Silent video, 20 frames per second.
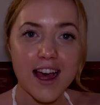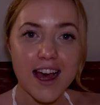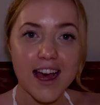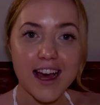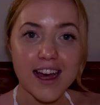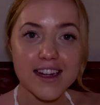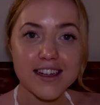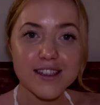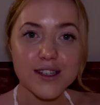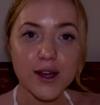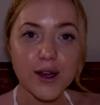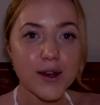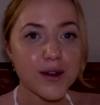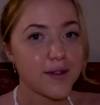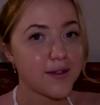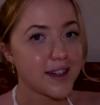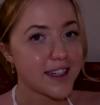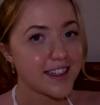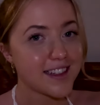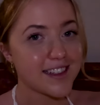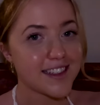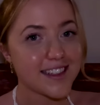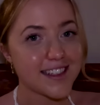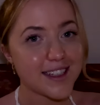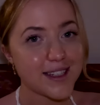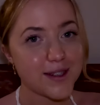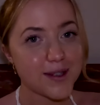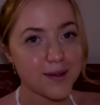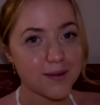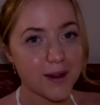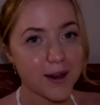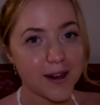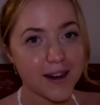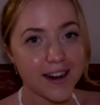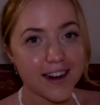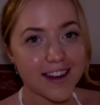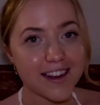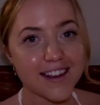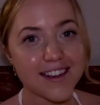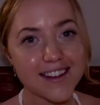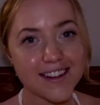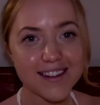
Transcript: and hopefully see you tomorrow.